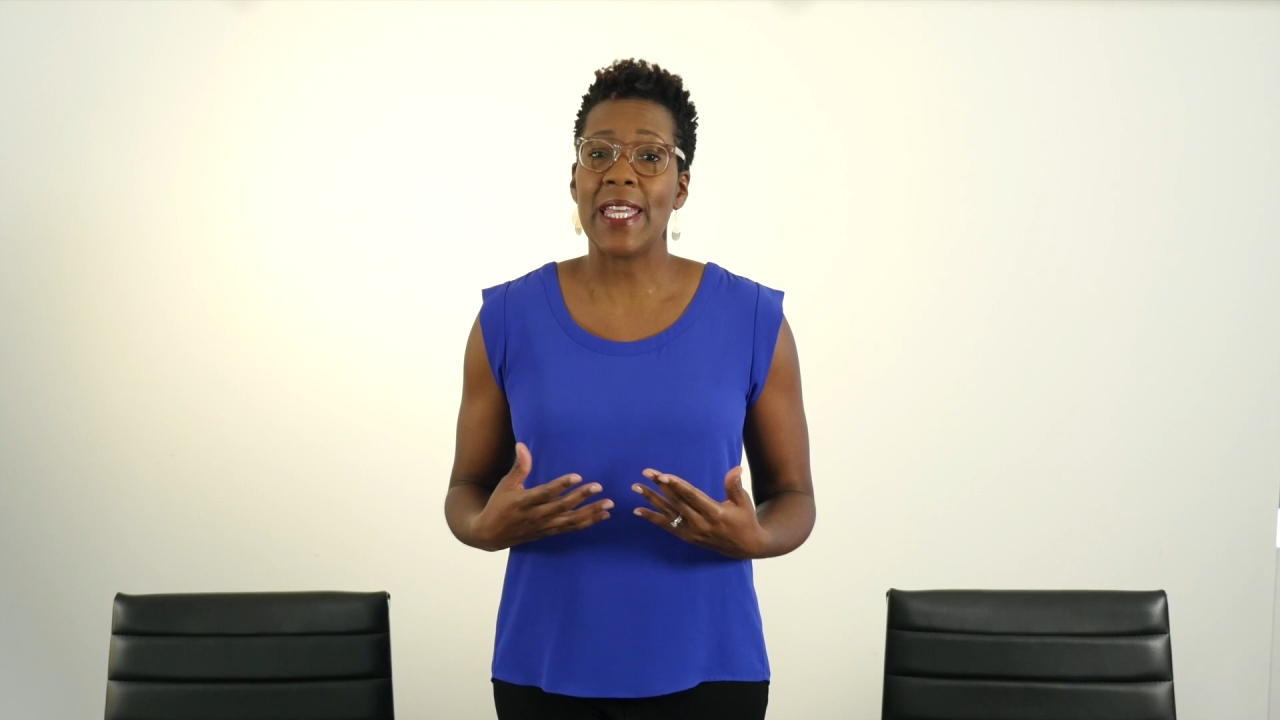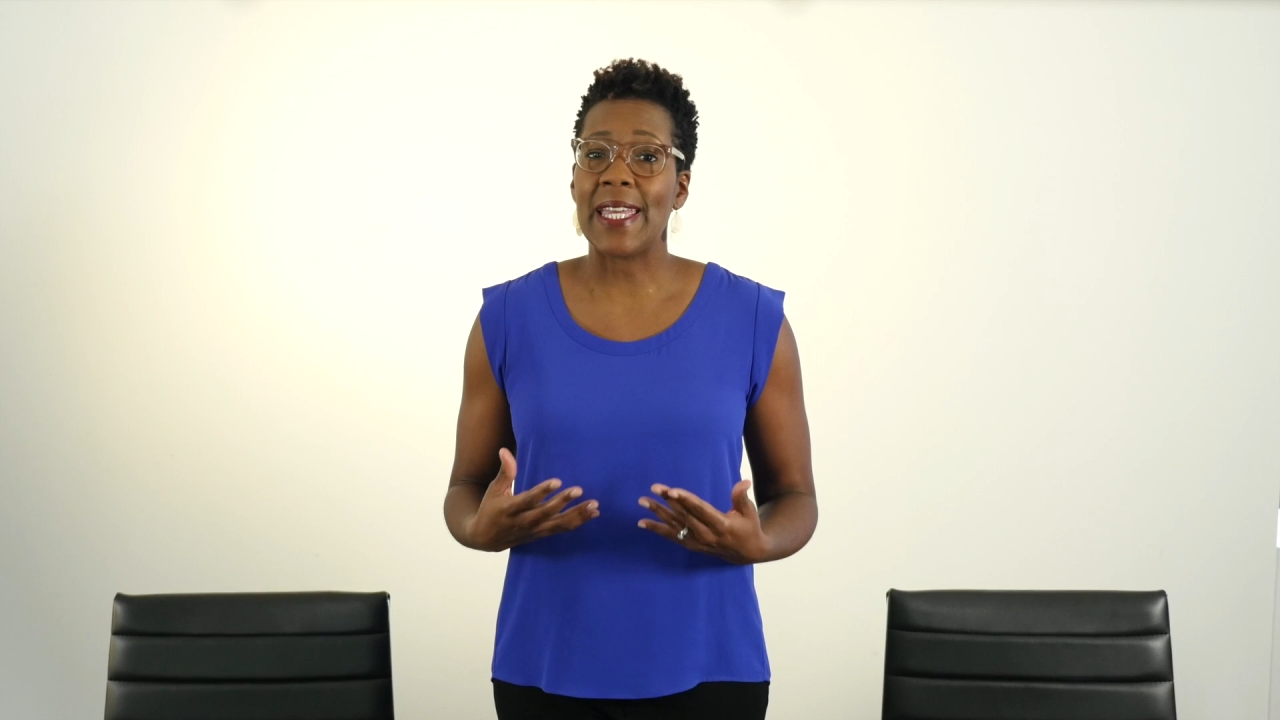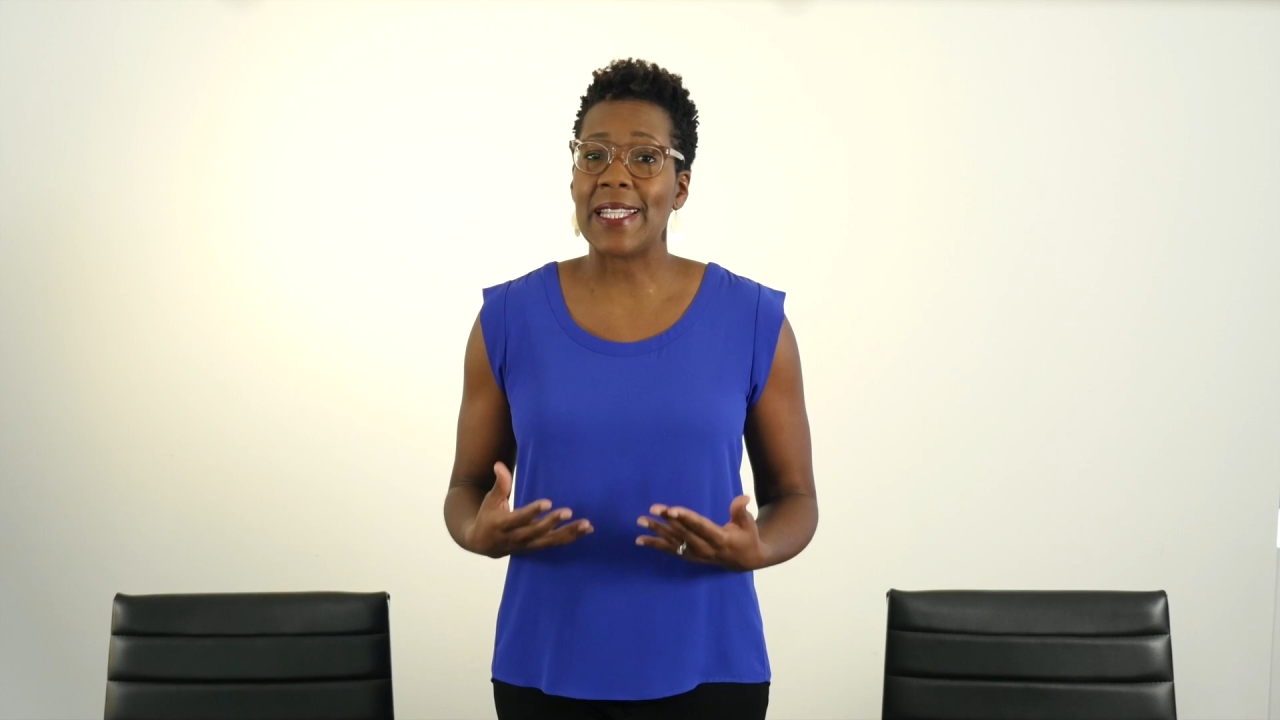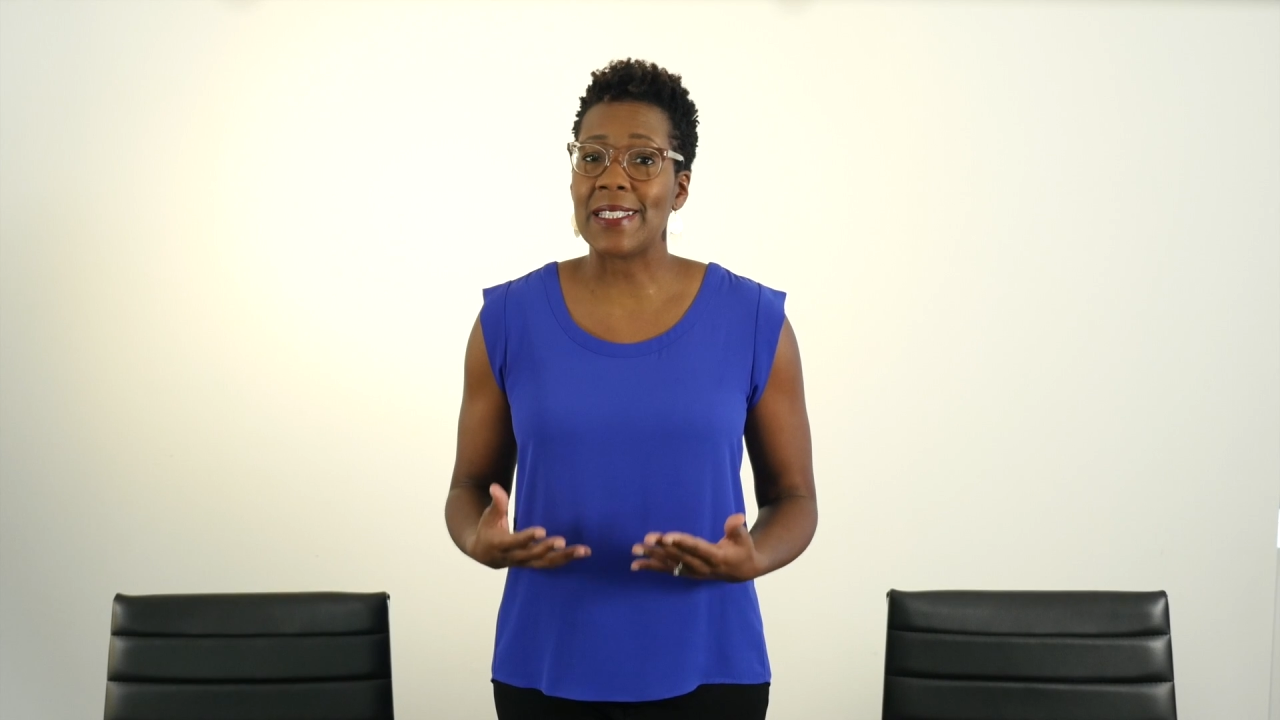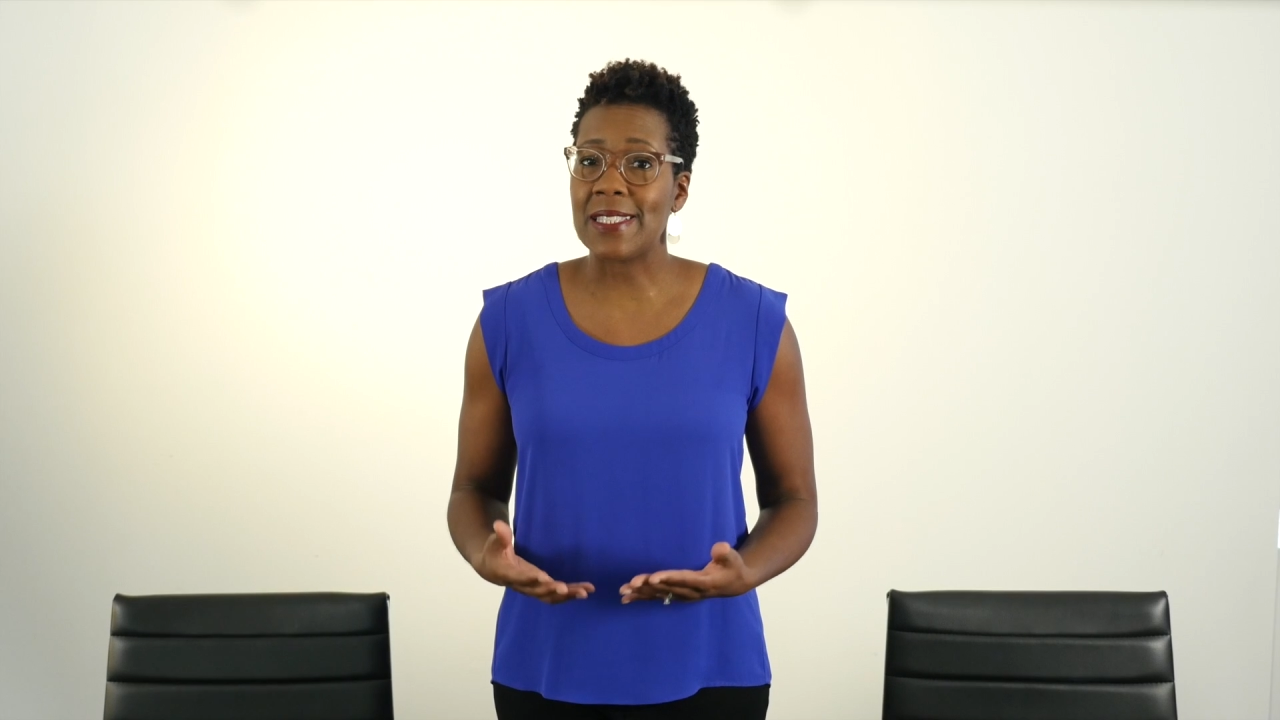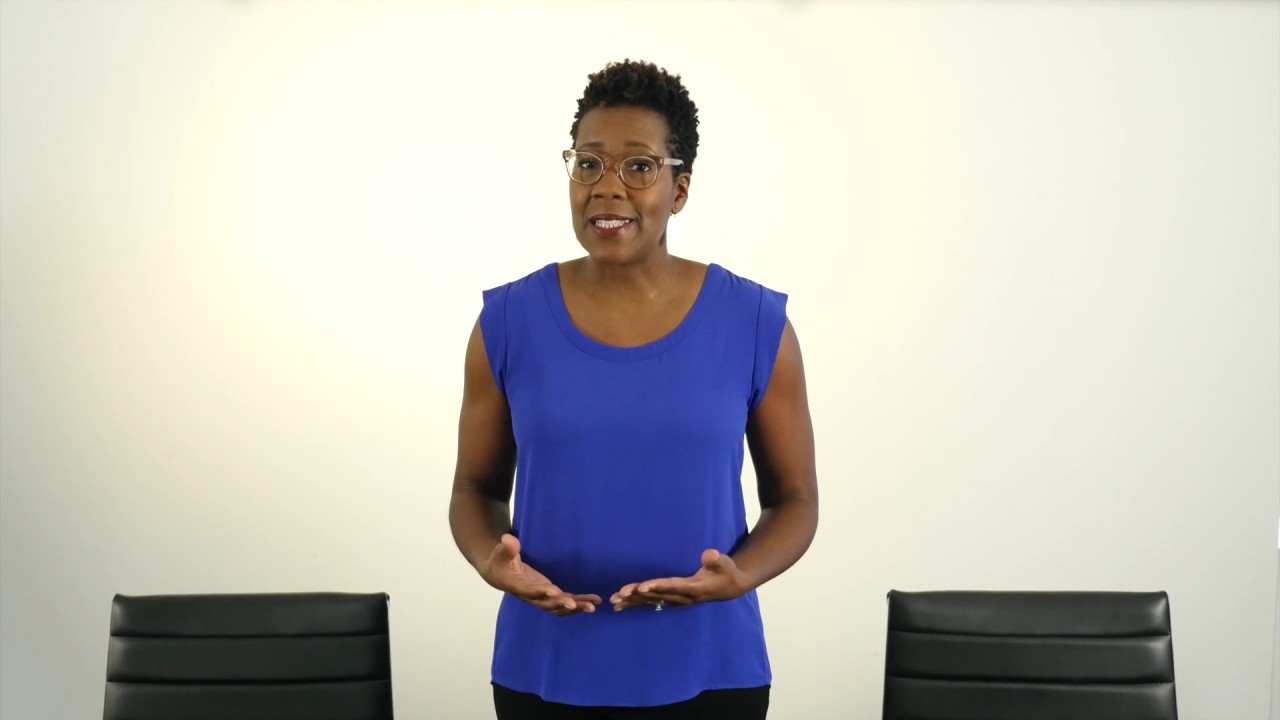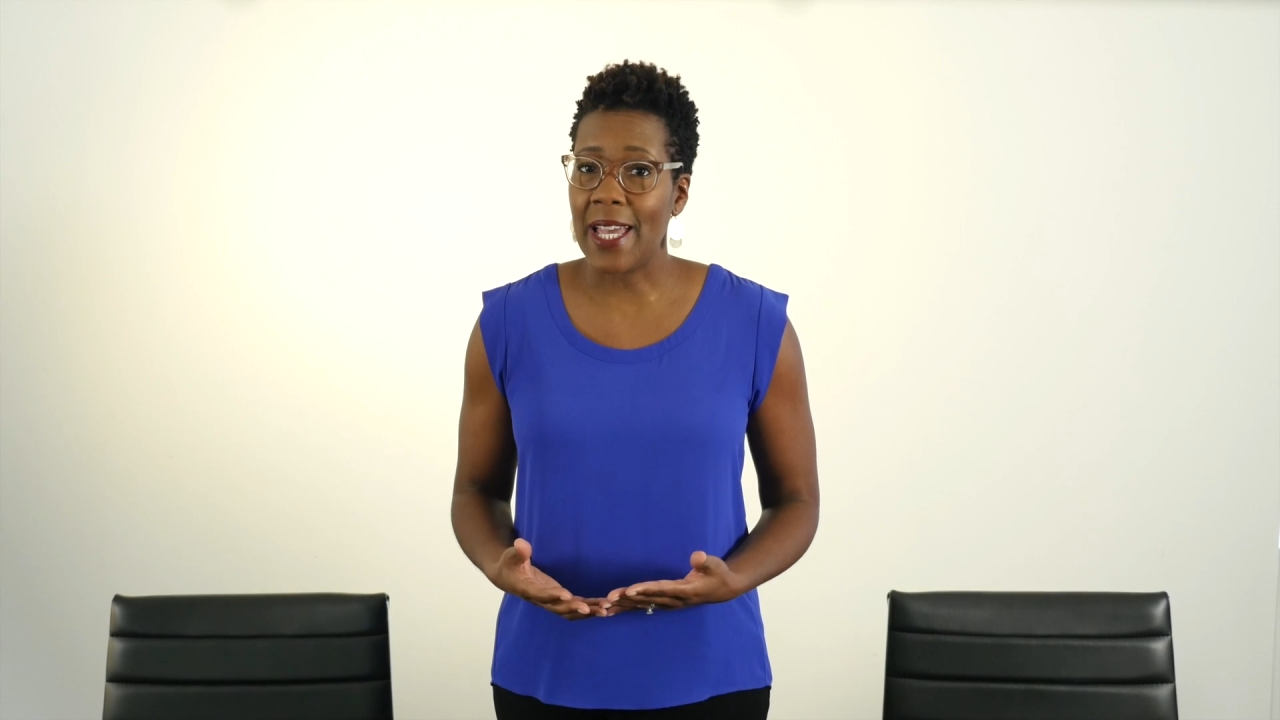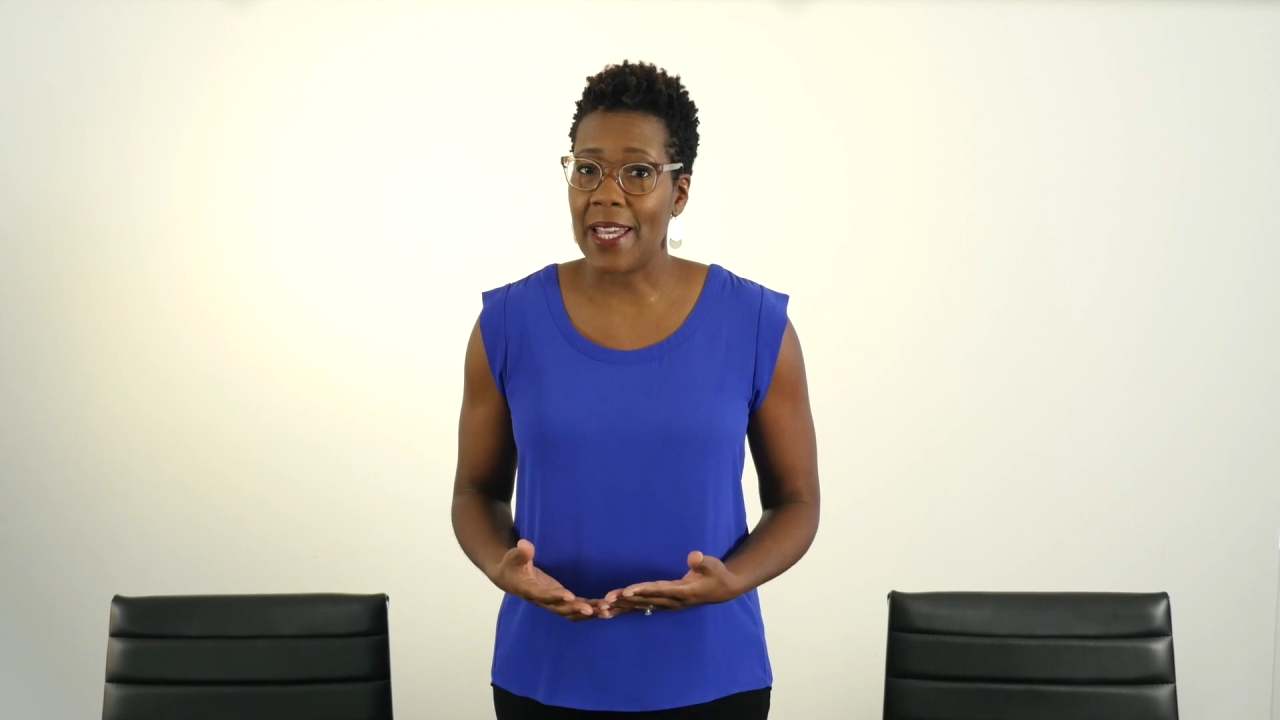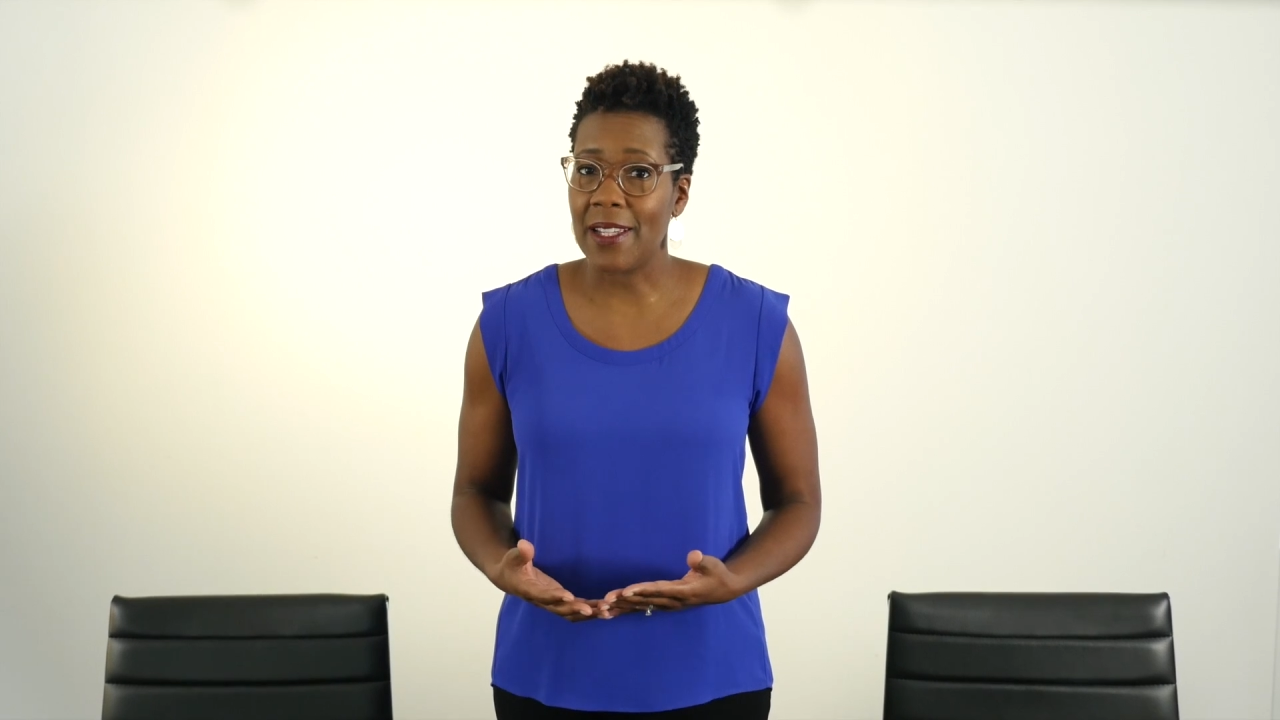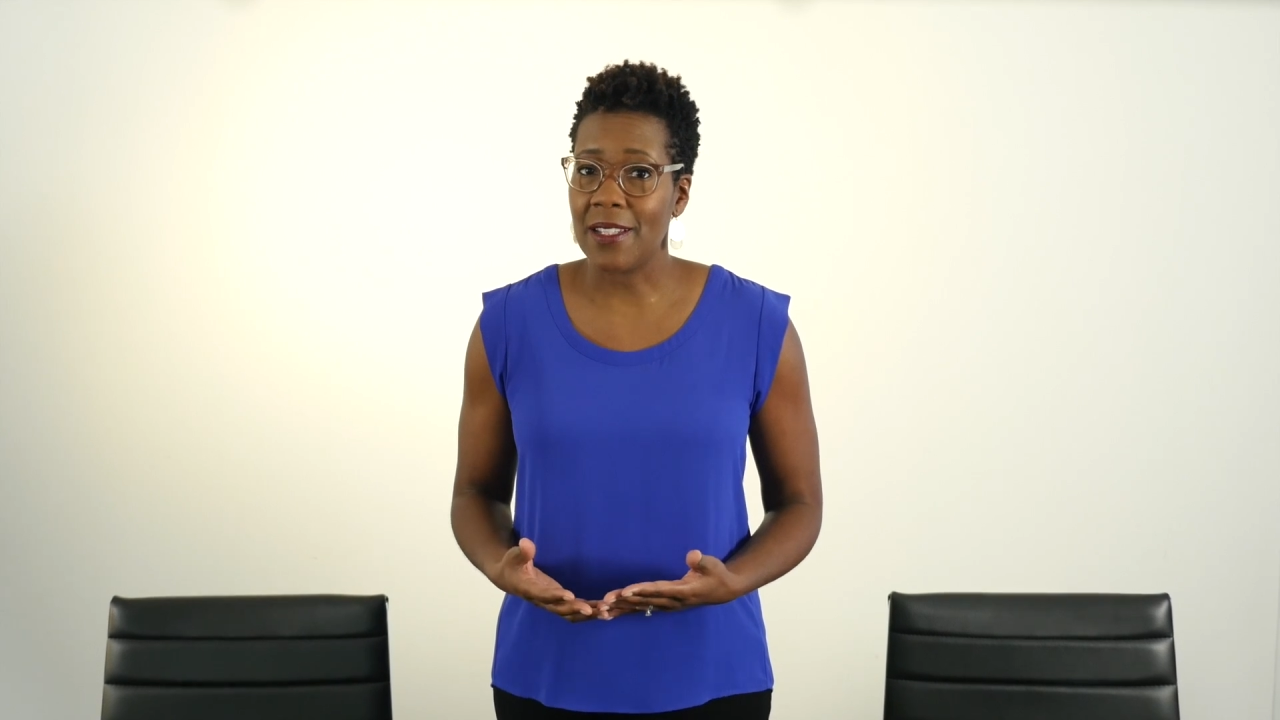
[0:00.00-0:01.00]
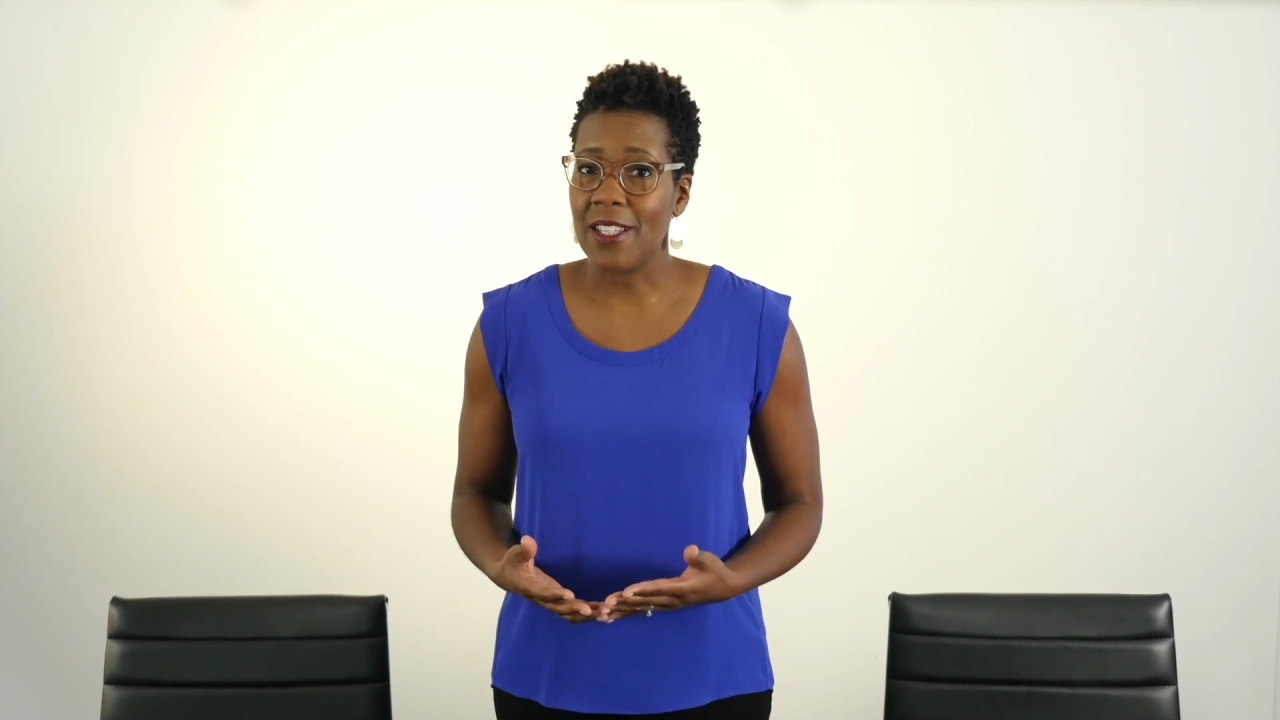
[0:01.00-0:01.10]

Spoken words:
Instead,